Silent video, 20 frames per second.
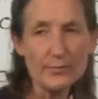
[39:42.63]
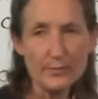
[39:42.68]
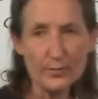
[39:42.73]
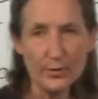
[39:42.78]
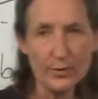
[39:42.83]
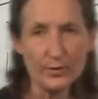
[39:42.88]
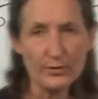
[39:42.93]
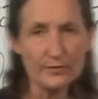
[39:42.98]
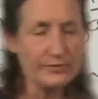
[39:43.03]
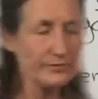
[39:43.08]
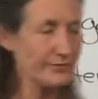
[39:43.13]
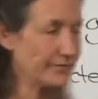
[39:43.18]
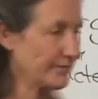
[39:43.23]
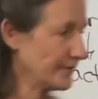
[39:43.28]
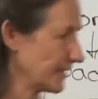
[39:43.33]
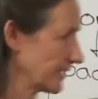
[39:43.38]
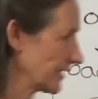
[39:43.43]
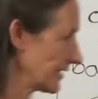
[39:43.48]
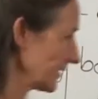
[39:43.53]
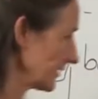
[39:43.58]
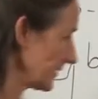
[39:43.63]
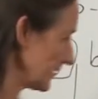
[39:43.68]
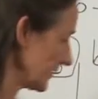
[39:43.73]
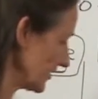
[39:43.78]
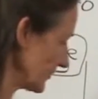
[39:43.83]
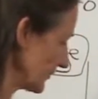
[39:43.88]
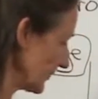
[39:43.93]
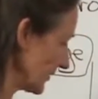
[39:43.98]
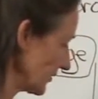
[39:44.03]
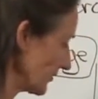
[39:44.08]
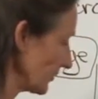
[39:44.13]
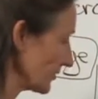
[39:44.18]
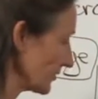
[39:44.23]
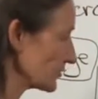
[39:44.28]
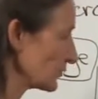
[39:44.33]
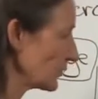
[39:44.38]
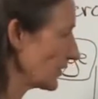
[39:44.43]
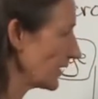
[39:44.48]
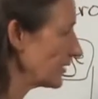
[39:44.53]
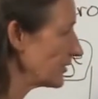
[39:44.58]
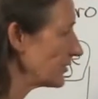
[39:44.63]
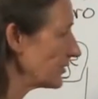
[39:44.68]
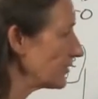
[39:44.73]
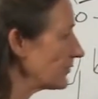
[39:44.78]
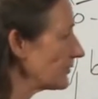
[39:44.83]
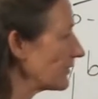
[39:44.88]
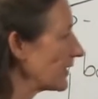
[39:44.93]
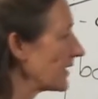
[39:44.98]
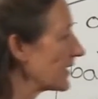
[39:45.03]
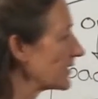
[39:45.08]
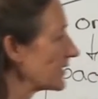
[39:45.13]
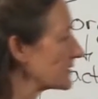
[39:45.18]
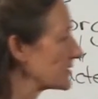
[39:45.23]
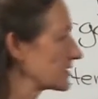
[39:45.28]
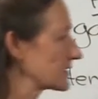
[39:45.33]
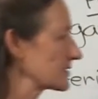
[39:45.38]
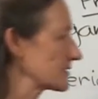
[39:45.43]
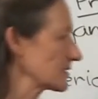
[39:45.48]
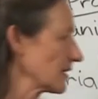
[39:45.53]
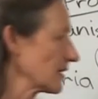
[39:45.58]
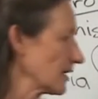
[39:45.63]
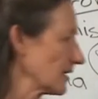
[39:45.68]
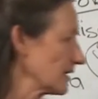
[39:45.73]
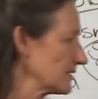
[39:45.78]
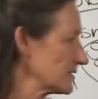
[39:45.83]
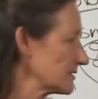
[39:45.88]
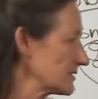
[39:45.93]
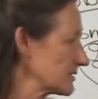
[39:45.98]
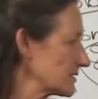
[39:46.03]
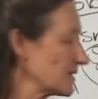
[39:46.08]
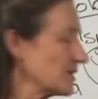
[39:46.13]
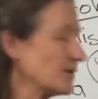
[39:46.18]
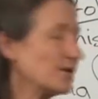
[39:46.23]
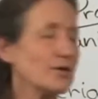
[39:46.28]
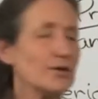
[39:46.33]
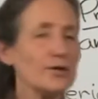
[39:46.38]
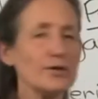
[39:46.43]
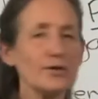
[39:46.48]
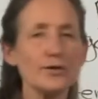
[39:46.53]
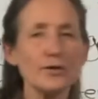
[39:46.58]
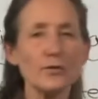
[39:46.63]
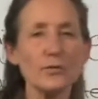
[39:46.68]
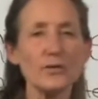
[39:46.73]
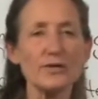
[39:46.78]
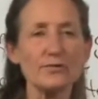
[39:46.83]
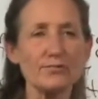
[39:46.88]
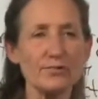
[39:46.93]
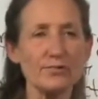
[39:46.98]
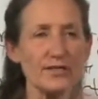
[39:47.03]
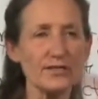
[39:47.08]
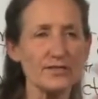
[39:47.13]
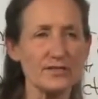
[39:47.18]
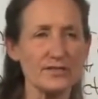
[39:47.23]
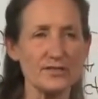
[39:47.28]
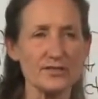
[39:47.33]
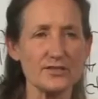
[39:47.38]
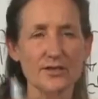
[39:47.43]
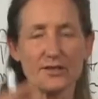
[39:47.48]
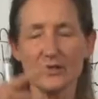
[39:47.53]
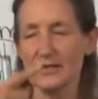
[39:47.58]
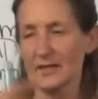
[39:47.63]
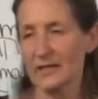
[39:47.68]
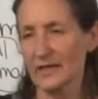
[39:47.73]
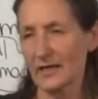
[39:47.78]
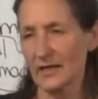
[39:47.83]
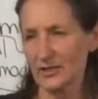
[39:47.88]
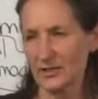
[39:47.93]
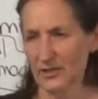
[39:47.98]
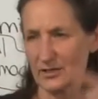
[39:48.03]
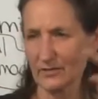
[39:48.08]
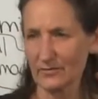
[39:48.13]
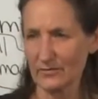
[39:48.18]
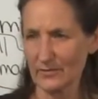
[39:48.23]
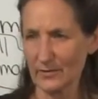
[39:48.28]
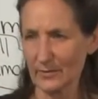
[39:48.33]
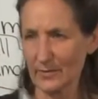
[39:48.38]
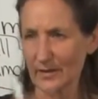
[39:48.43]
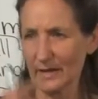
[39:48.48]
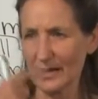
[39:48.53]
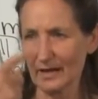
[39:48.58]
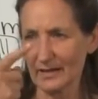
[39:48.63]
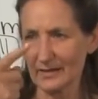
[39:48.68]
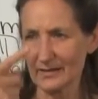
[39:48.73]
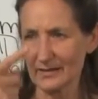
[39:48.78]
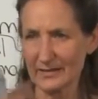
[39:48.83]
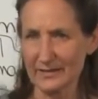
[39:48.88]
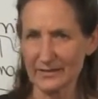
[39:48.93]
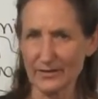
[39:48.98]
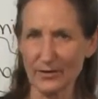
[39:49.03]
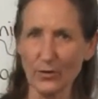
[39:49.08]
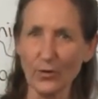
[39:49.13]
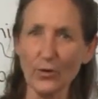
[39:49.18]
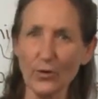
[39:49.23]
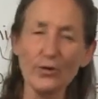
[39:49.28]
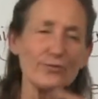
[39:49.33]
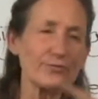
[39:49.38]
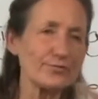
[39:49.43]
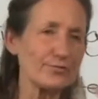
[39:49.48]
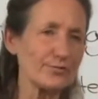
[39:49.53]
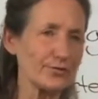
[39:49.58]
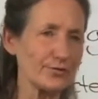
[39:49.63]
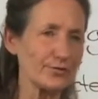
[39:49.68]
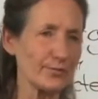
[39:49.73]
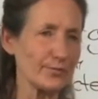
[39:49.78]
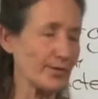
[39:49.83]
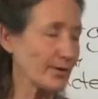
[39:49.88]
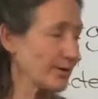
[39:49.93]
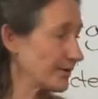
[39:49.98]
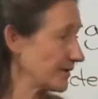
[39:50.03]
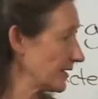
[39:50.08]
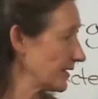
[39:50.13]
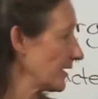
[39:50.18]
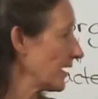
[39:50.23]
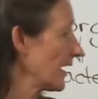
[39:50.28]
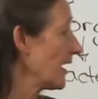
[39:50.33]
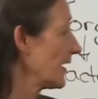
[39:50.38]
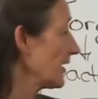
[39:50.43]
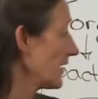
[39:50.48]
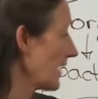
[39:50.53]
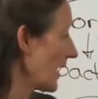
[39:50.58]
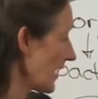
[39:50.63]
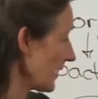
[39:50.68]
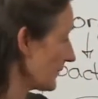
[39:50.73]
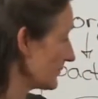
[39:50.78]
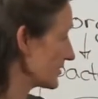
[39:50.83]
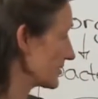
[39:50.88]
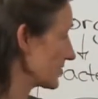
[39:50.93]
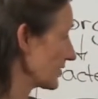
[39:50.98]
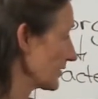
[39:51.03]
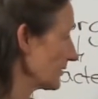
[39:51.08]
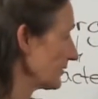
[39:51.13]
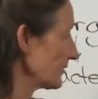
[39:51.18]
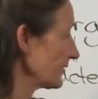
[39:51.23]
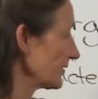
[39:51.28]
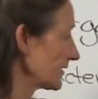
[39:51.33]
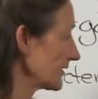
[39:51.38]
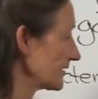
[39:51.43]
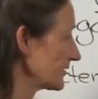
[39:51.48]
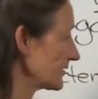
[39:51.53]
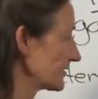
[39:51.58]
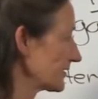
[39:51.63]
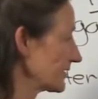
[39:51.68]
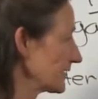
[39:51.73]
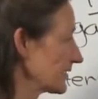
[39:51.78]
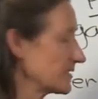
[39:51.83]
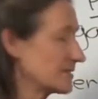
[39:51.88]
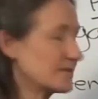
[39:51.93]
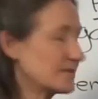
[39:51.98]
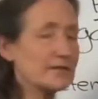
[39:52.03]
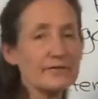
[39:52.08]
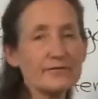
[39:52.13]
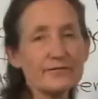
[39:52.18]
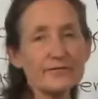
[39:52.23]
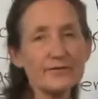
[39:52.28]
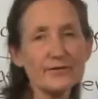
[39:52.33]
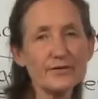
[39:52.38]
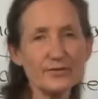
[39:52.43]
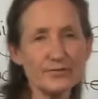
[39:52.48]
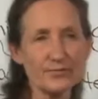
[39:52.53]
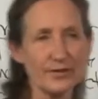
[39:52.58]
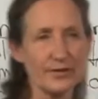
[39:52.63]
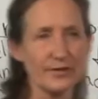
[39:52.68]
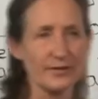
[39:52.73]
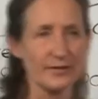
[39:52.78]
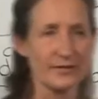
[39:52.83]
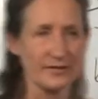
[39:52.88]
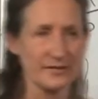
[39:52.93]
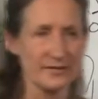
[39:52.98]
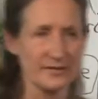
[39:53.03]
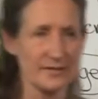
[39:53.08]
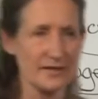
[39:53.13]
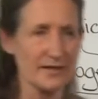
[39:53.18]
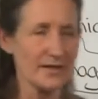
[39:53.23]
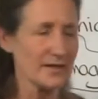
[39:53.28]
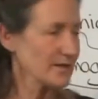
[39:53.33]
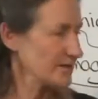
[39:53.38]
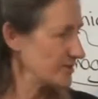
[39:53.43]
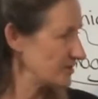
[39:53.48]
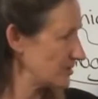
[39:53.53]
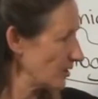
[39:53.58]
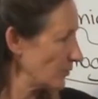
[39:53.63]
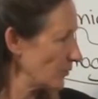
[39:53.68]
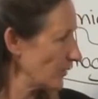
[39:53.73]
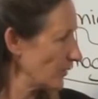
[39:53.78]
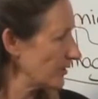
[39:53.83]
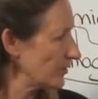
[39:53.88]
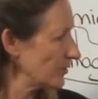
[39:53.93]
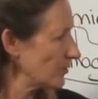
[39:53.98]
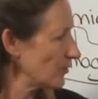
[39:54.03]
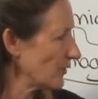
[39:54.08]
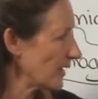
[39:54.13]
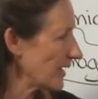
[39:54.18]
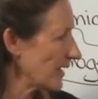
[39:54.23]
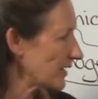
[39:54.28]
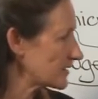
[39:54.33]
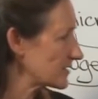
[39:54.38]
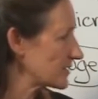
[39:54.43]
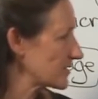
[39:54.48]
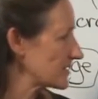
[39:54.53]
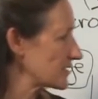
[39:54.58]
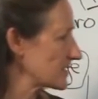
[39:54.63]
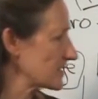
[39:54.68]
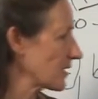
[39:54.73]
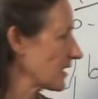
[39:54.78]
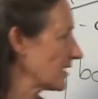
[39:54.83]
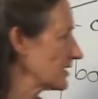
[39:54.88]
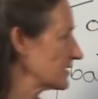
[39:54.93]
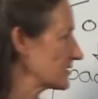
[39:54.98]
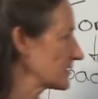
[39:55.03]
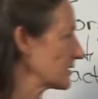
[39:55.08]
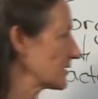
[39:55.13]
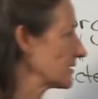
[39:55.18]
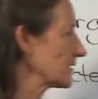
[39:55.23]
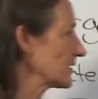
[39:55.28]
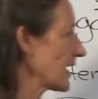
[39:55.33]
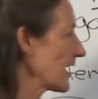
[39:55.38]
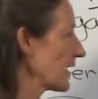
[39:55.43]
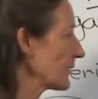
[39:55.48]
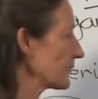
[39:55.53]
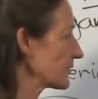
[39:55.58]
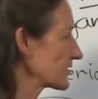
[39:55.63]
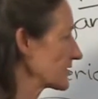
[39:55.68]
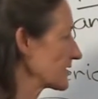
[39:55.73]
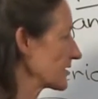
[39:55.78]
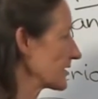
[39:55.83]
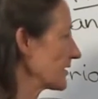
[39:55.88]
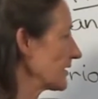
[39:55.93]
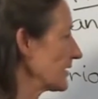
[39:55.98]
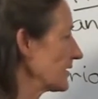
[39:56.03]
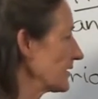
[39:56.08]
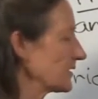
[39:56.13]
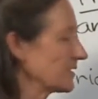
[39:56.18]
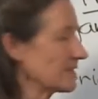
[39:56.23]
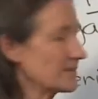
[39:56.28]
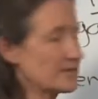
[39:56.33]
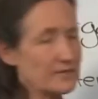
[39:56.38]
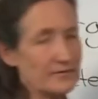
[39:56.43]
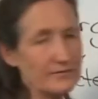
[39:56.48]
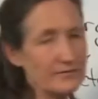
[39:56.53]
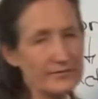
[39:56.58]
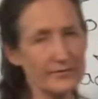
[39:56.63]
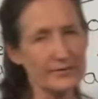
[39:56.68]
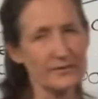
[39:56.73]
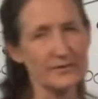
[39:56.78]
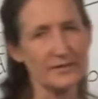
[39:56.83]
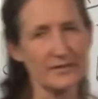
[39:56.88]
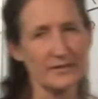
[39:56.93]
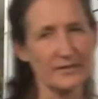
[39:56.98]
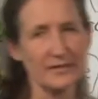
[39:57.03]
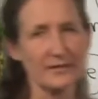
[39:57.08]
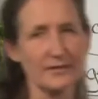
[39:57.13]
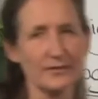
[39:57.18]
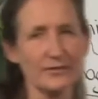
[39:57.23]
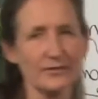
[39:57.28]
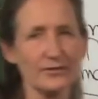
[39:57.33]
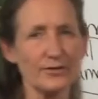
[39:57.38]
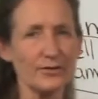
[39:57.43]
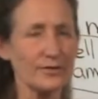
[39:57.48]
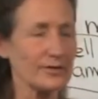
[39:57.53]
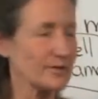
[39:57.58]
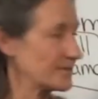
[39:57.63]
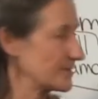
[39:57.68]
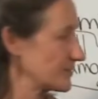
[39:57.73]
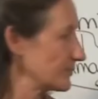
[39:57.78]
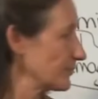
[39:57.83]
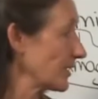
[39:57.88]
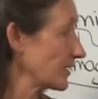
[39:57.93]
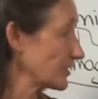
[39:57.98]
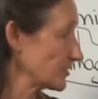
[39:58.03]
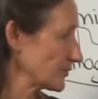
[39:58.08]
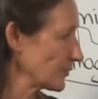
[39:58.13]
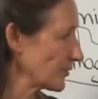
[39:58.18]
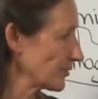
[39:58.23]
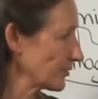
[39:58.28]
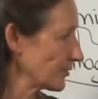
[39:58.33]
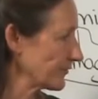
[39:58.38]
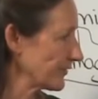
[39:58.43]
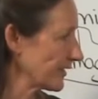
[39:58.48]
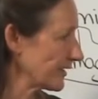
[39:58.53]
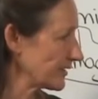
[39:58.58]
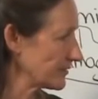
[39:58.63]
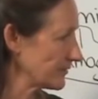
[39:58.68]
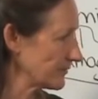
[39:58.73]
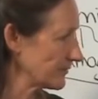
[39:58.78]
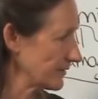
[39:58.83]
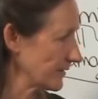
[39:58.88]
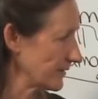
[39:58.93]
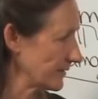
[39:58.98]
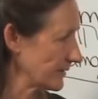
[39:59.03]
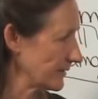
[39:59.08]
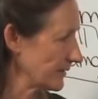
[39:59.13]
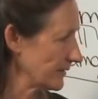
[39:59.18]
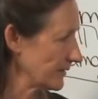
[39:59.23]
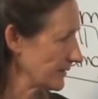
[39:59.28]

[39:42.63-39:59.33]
important for the kidneys because when you exercise, you increase the circulation of the blood all through the body and absolutely to these little filtering units. So when you exercise, it enables the kidneys to filter the little units much more effectively.